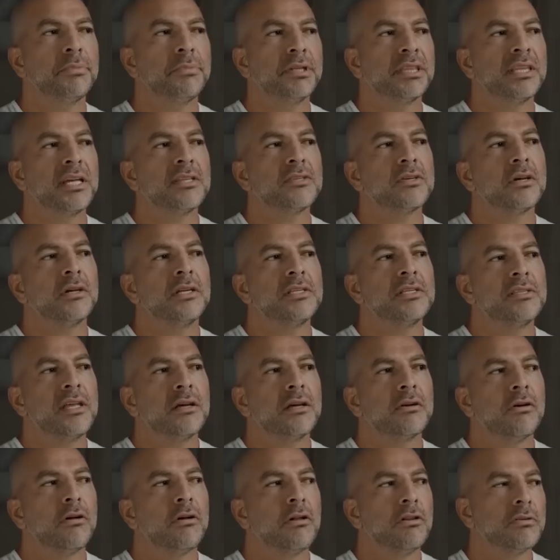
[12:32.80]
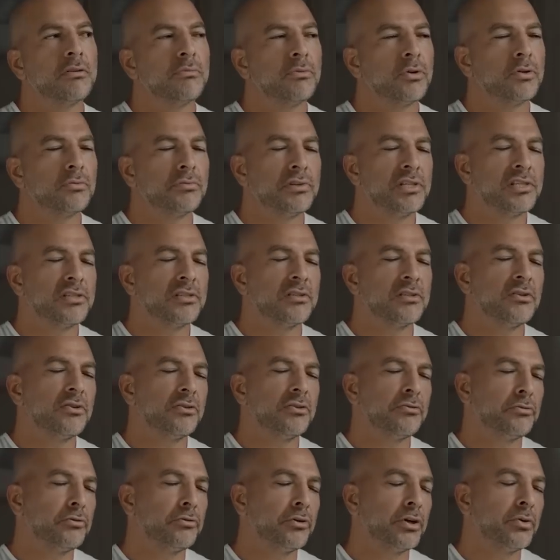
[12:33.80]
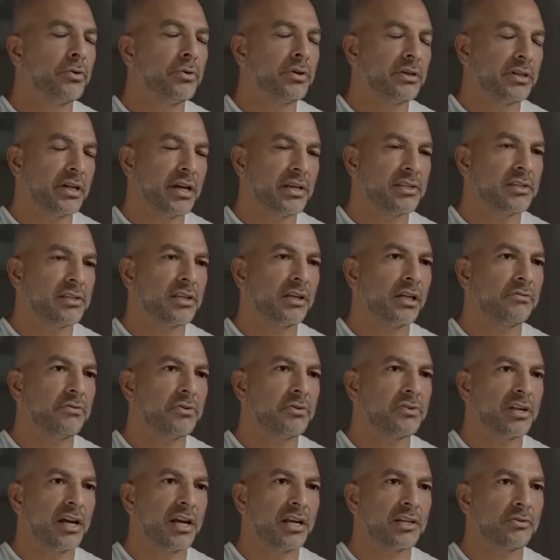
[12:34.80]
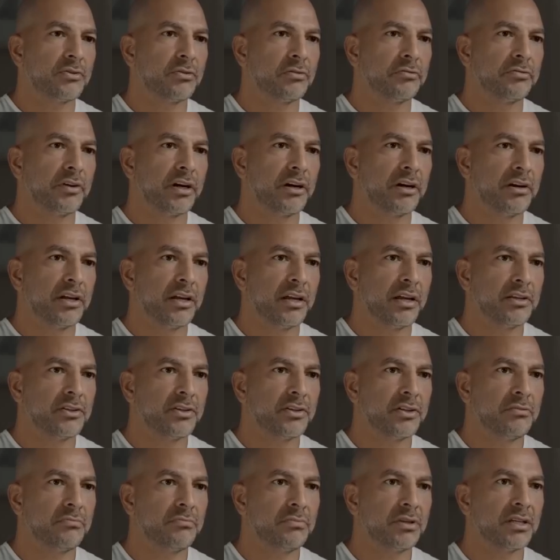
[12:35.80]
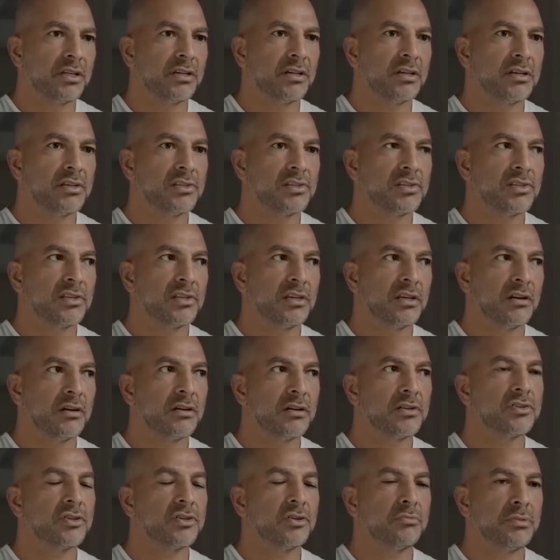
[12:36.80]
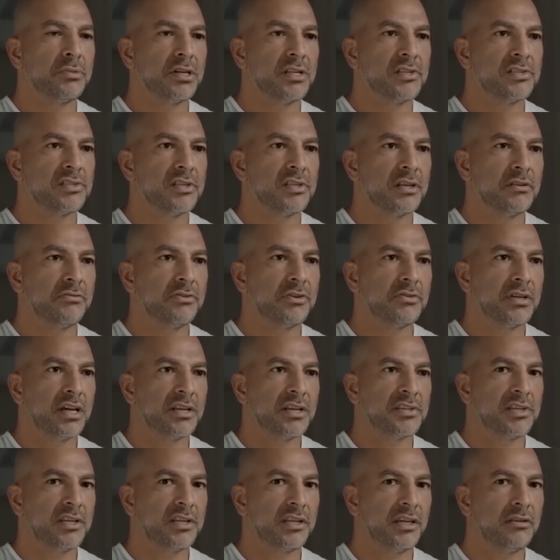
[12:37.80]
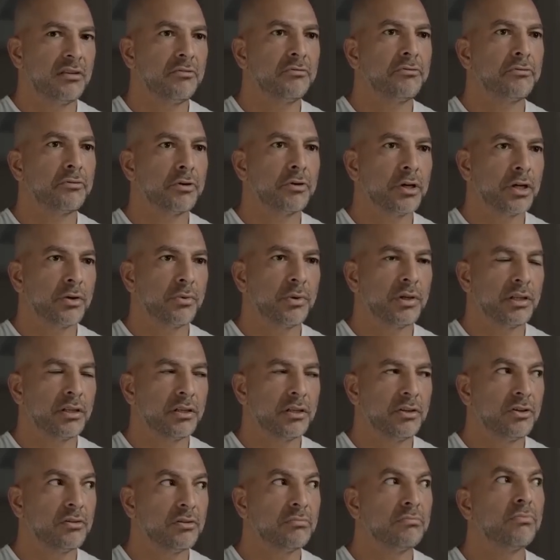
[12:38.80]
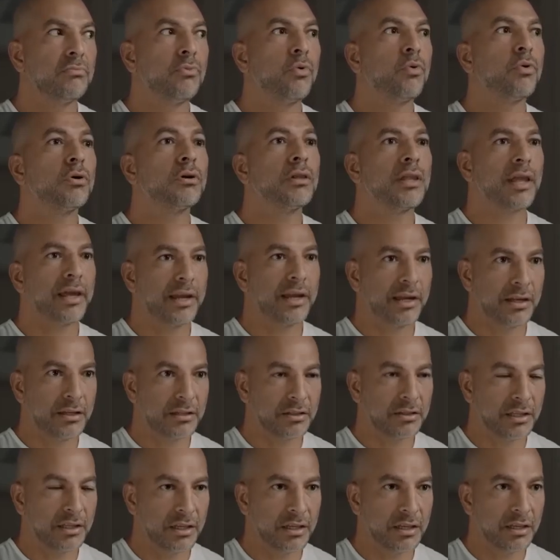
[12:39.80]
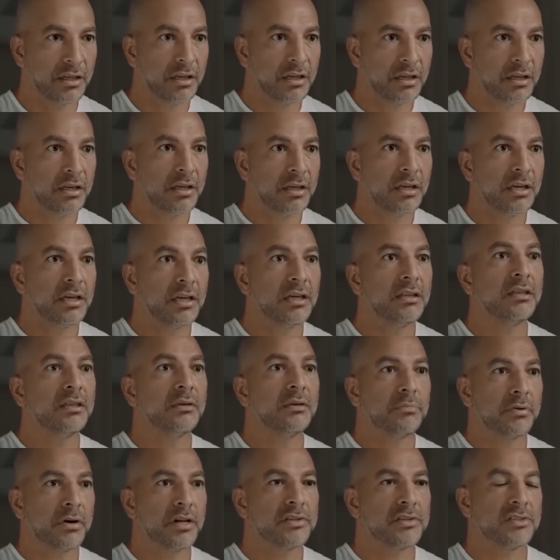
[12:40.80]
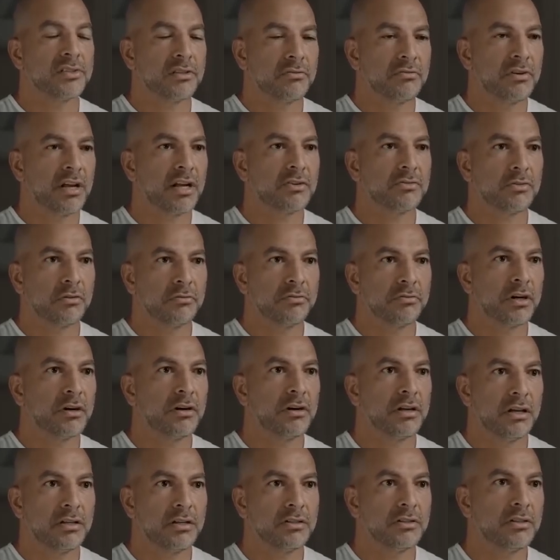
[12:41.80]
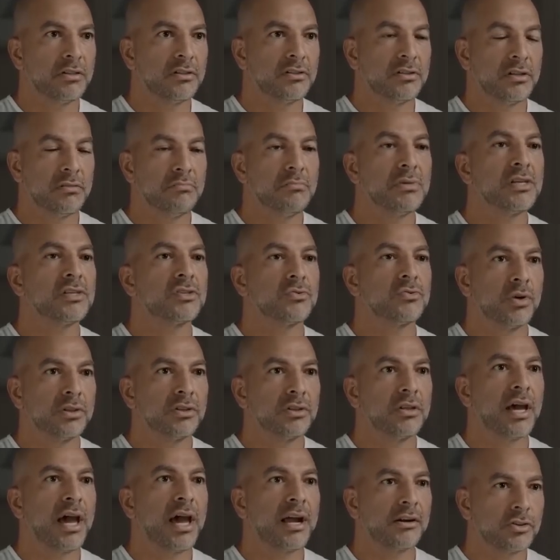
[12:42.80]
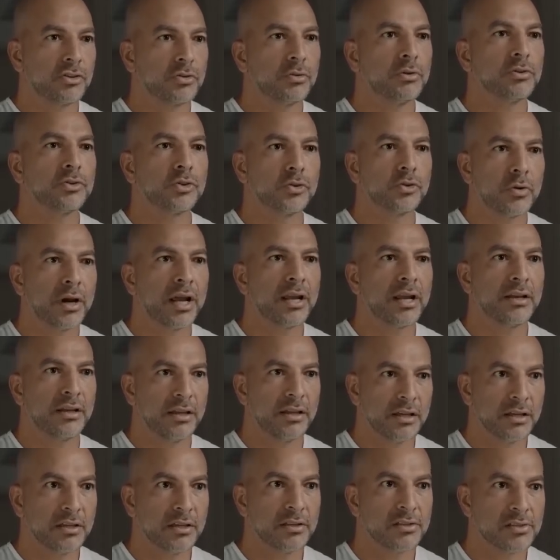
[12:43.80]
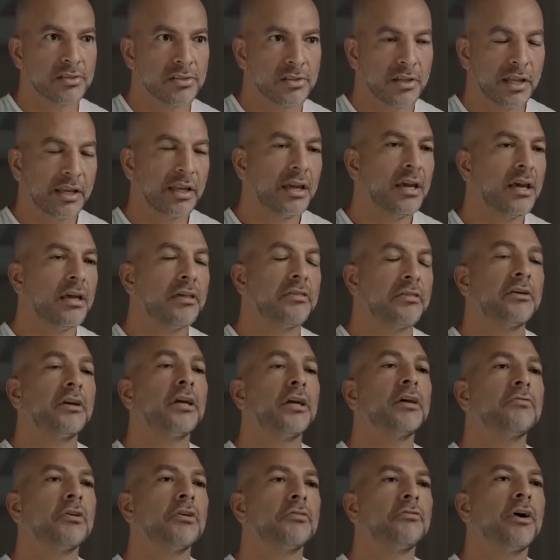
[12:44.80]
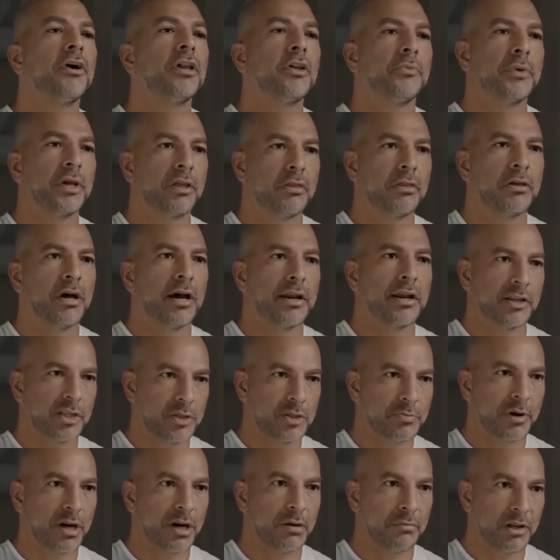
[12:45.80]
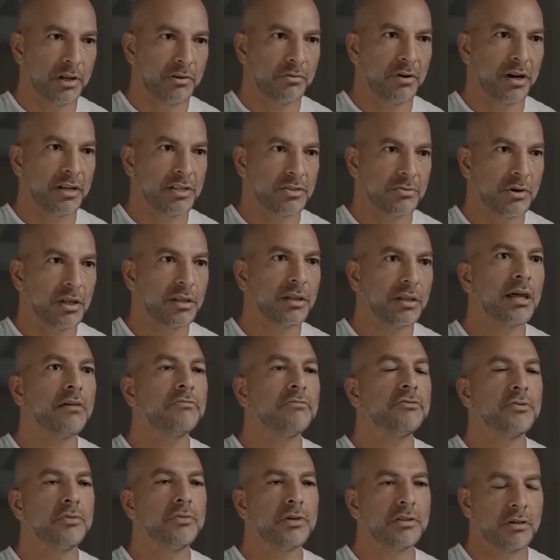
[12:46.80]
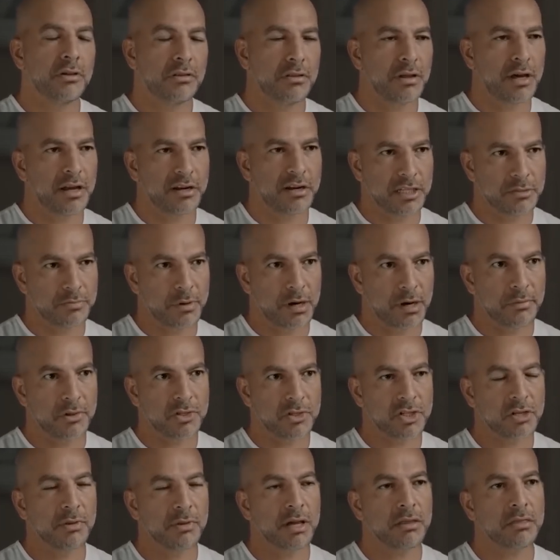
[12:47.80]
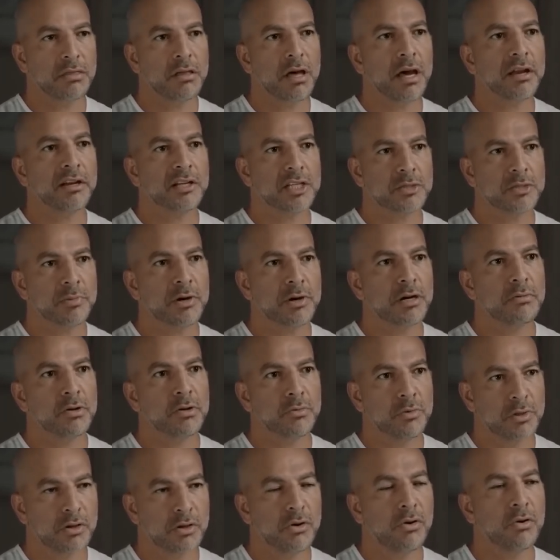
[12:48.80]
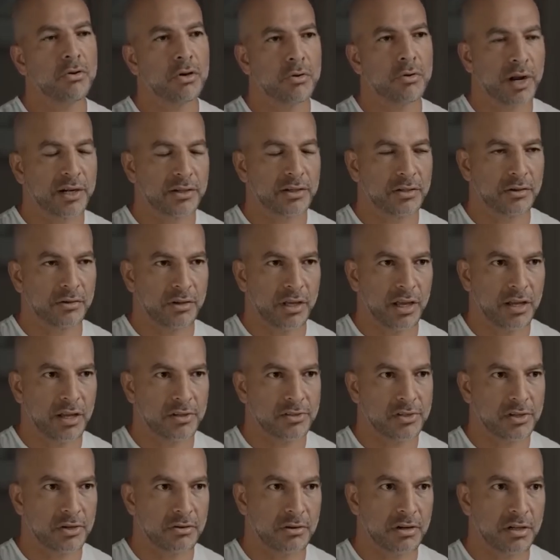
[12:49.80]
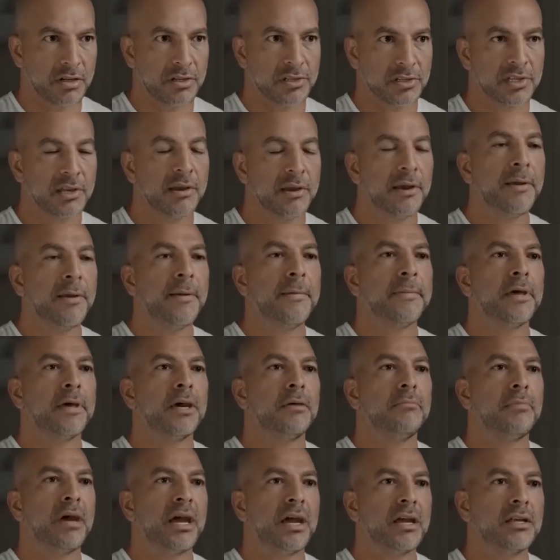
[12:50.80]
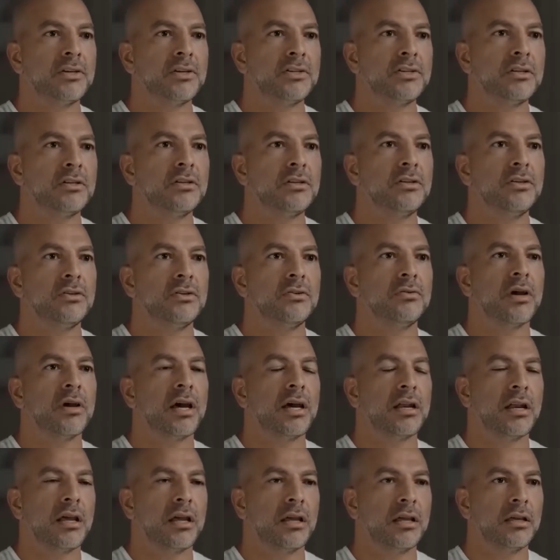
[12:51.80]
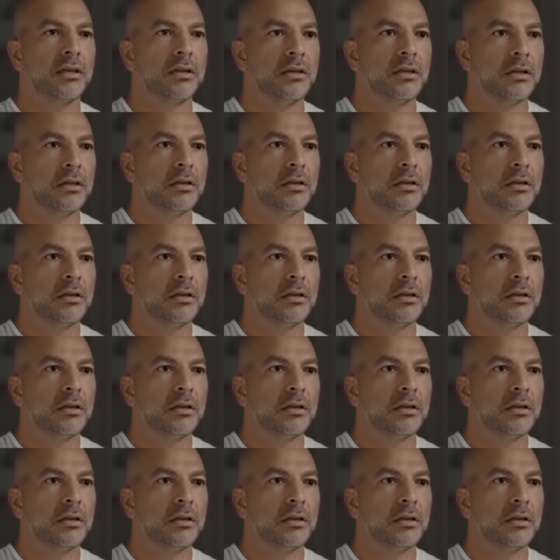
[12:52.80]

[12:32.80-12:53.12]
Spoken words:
But isn't that all the more reason to do frequent testing if there's natural variation? Because it also means that if you're testing infrequently, you're more likely in the presence of natural variation to miss what the actual trend is. Like, think of the following thought experiment, right? So I love doing the thought experiment. So my thought experiment with colorectal cancer is, imagine you had a